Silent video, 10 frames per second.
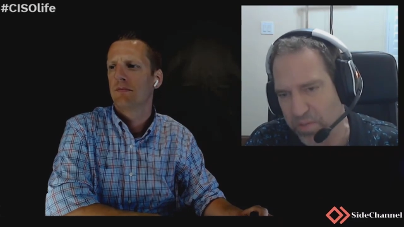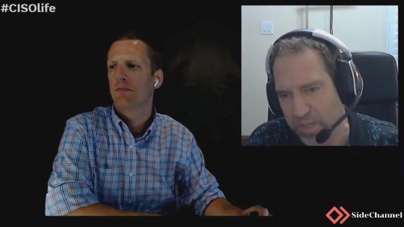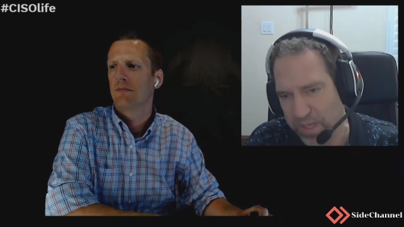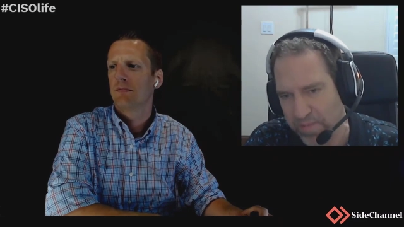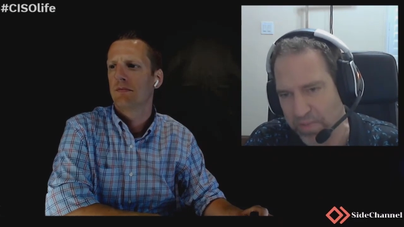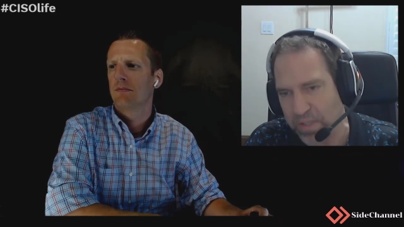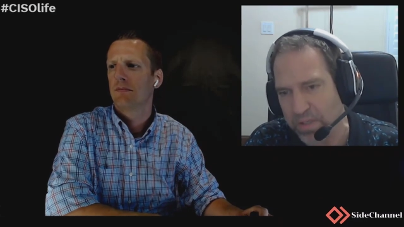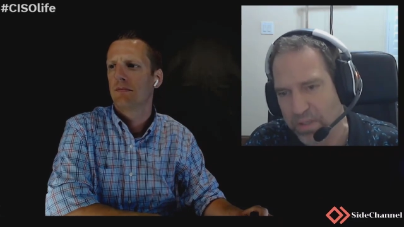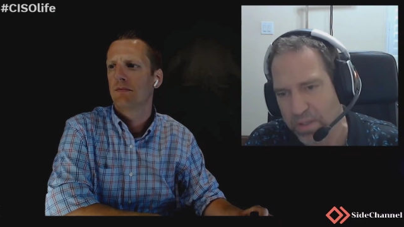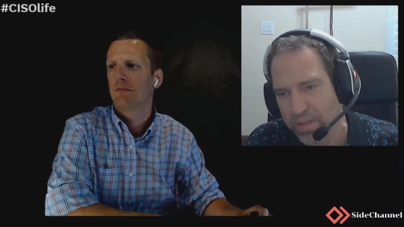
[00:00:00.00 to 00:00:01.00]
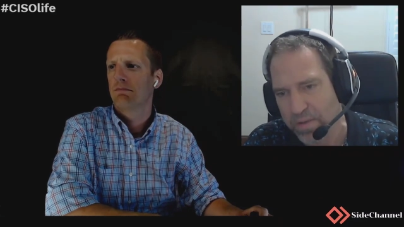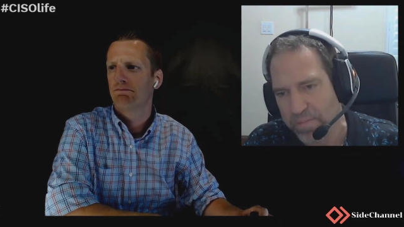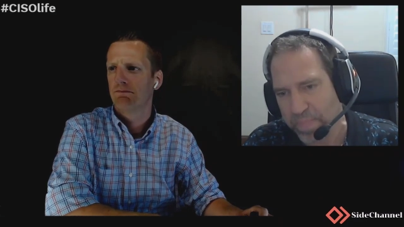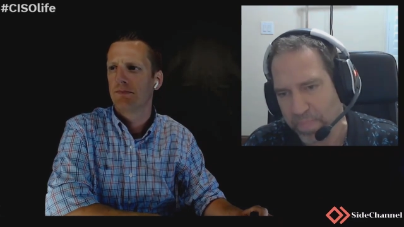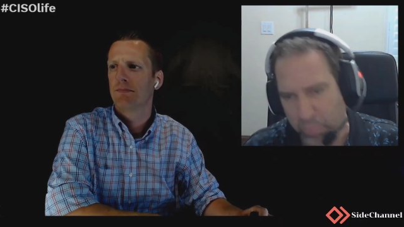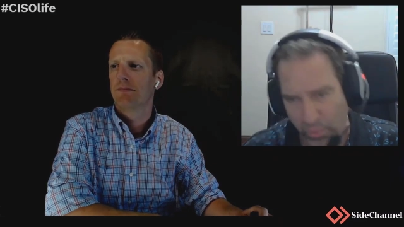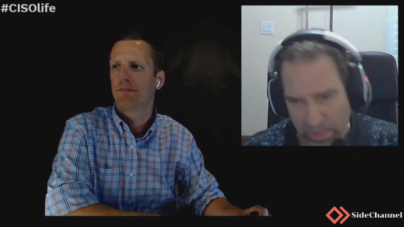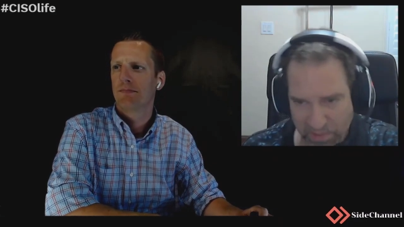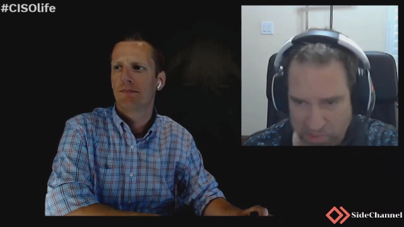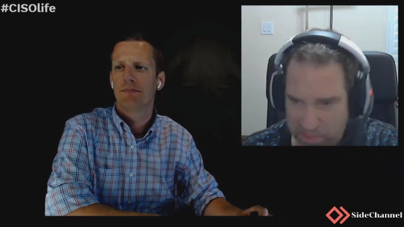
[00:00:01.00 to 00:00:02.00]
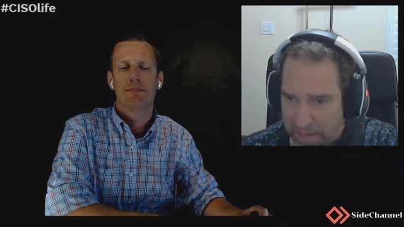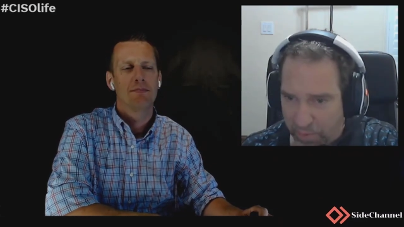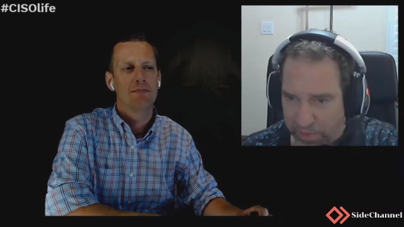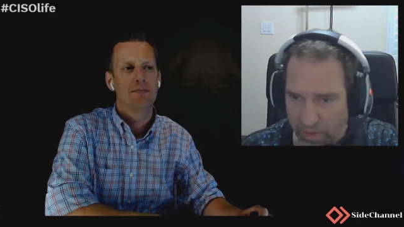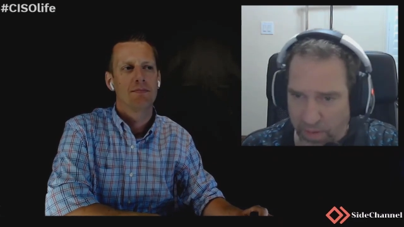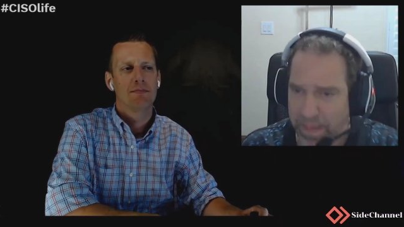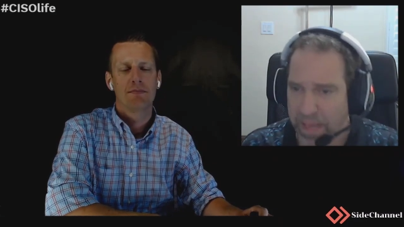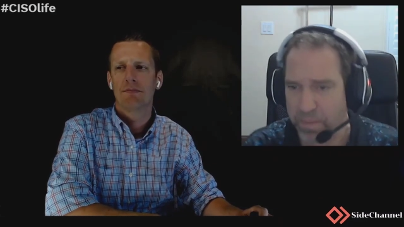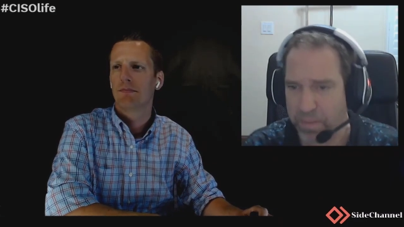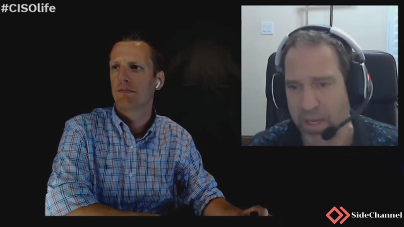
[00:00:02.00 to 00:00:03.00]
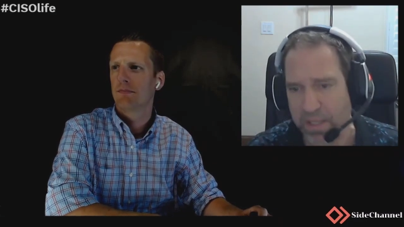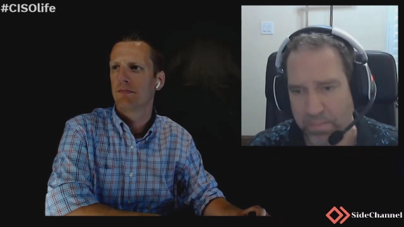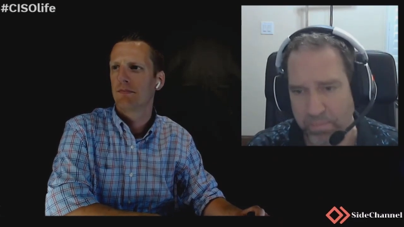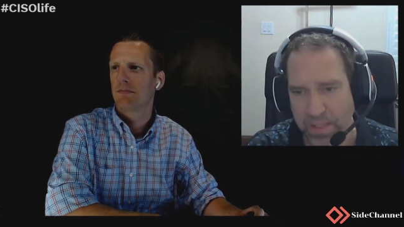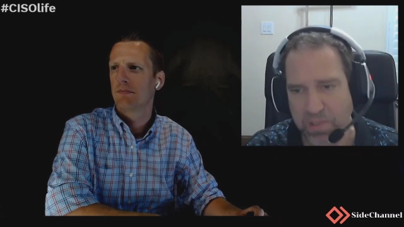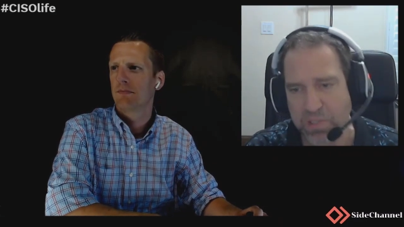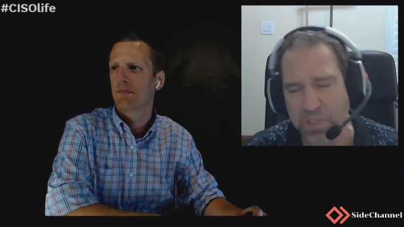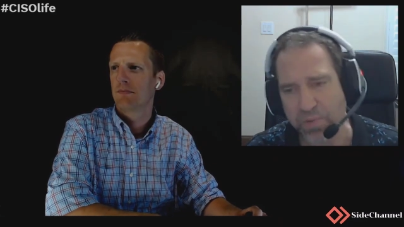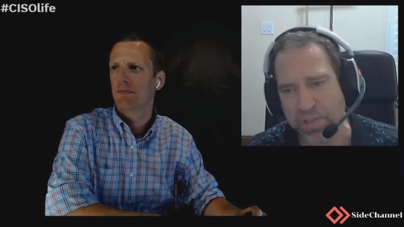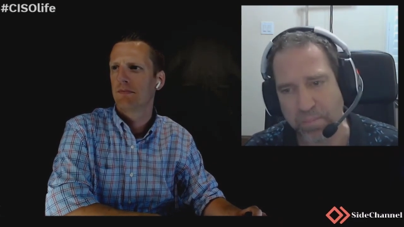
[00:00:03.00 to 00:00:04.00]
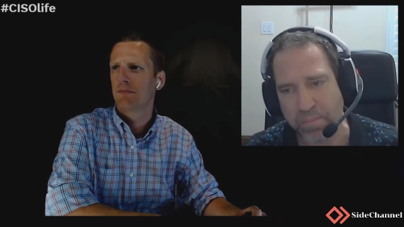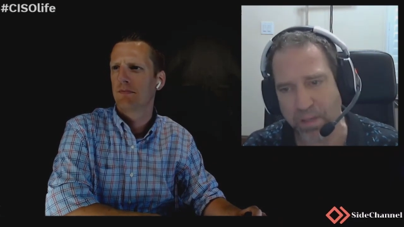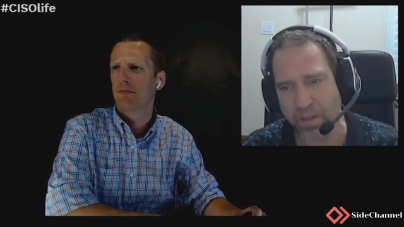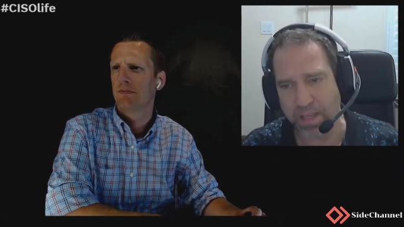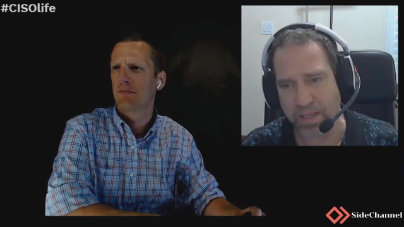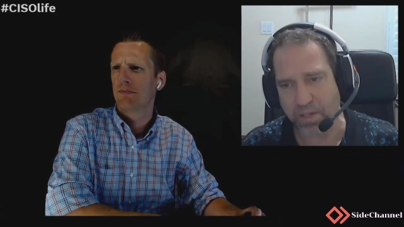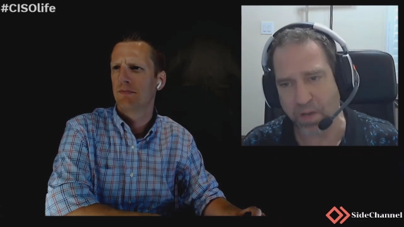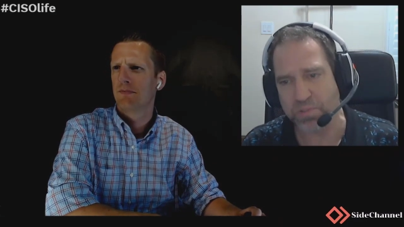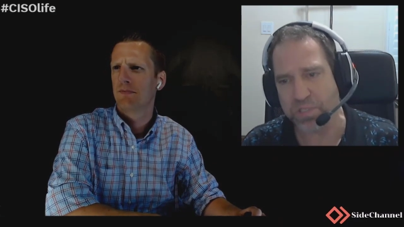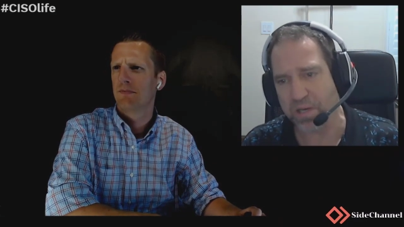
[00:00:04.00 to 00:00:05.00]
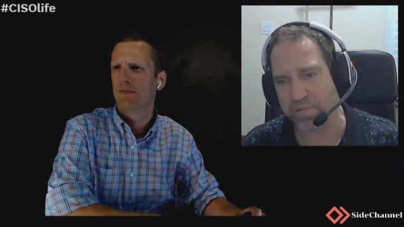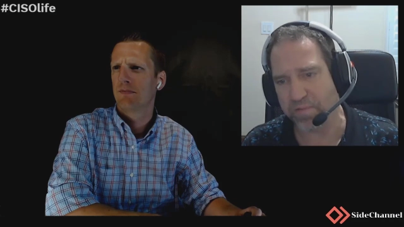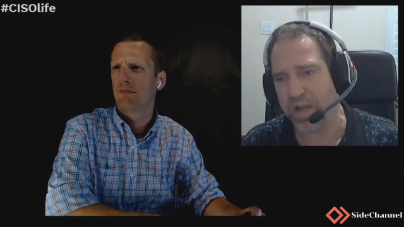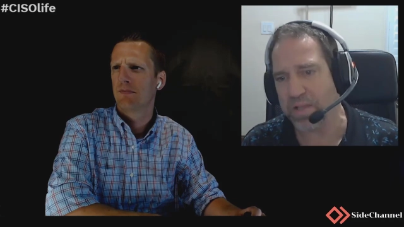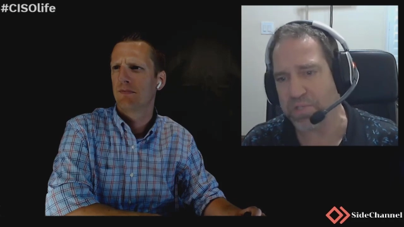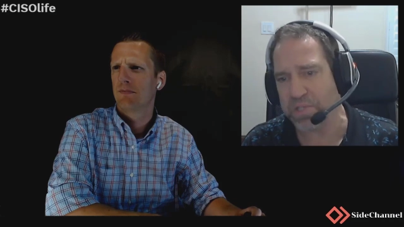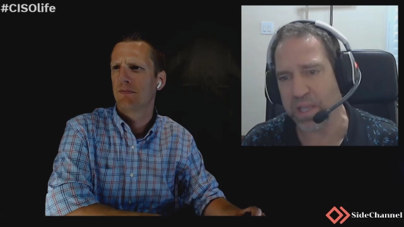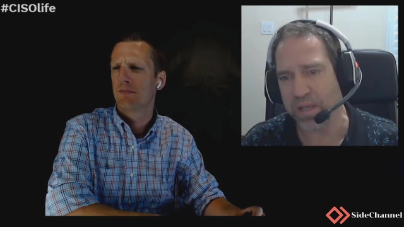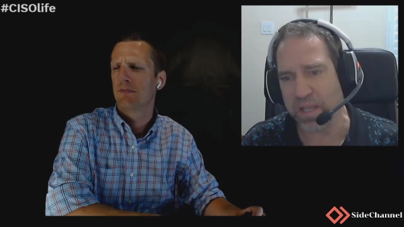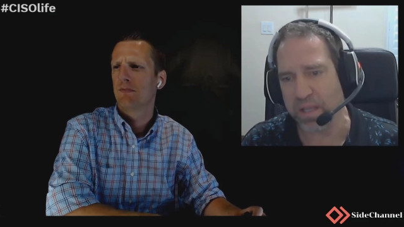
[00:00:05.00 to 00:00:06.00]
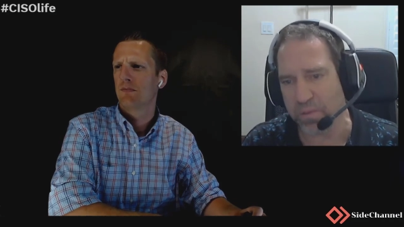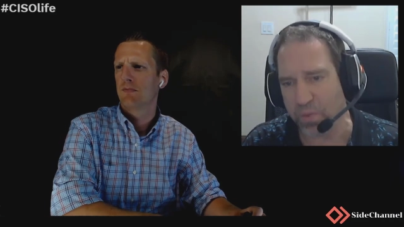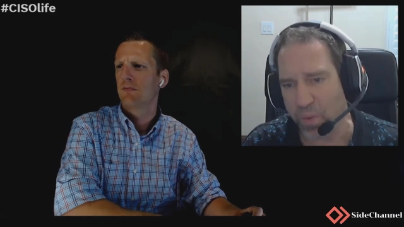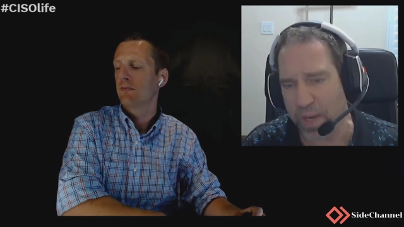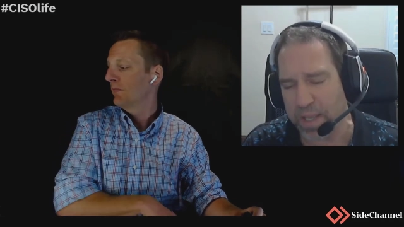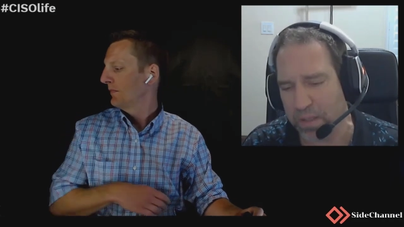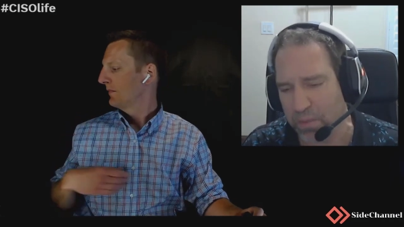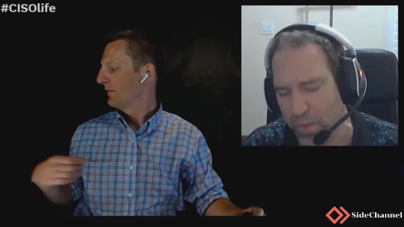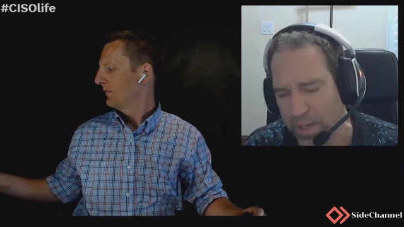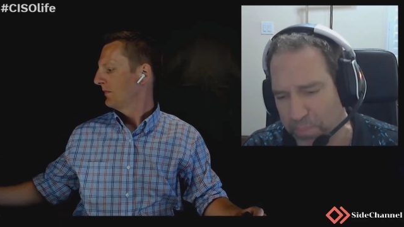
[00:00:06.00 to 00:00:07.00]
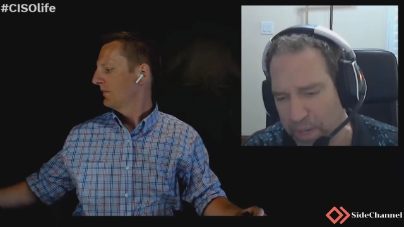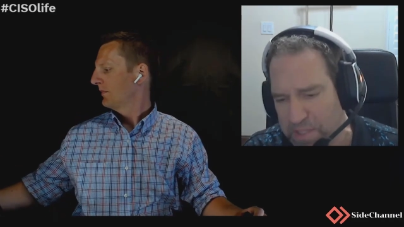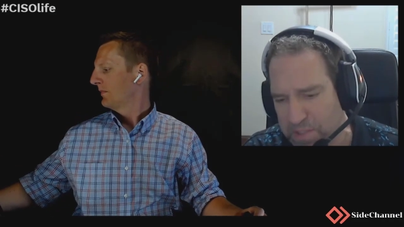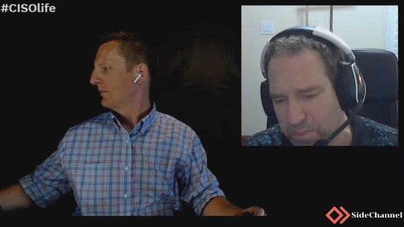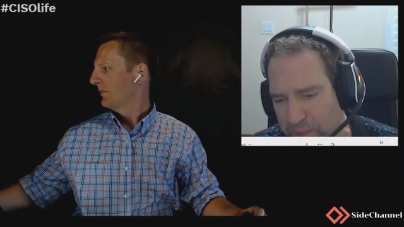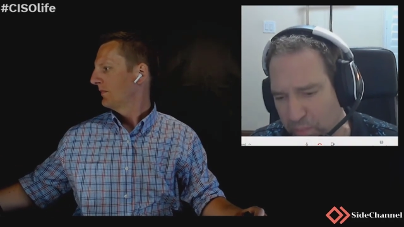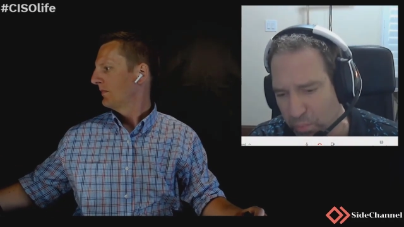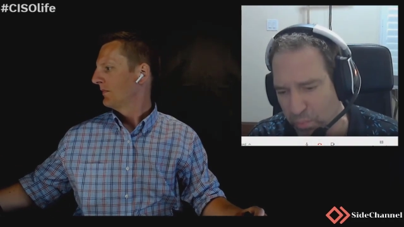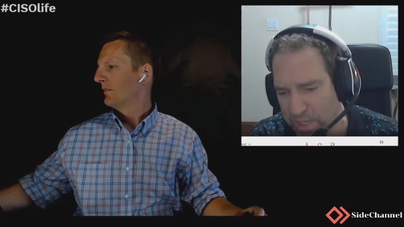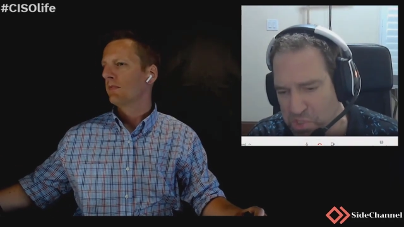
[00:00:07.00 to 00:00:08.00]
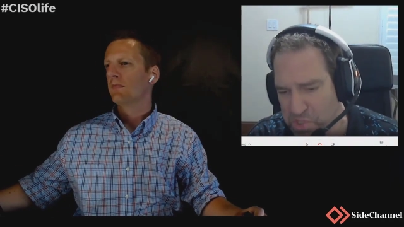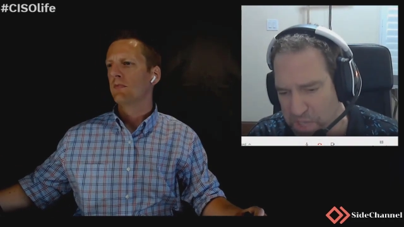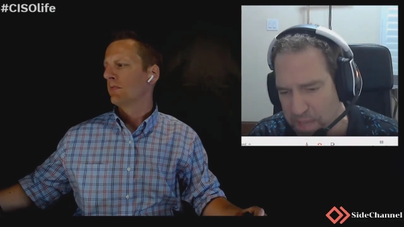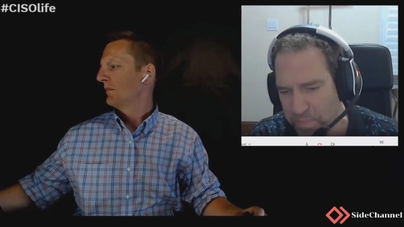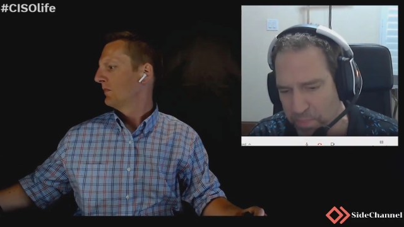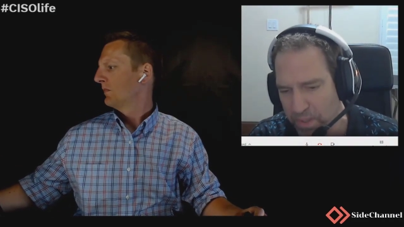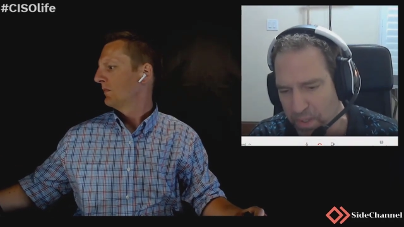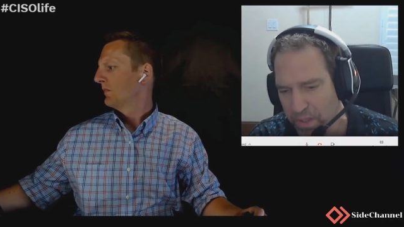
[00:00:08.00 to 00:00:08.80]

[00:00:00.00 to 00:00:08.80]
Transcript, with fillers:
Speaker 1: are we're given, bring the cyber in our back pocket, meet the two in the middle, and coach and advise, and and quite quite possibly reshape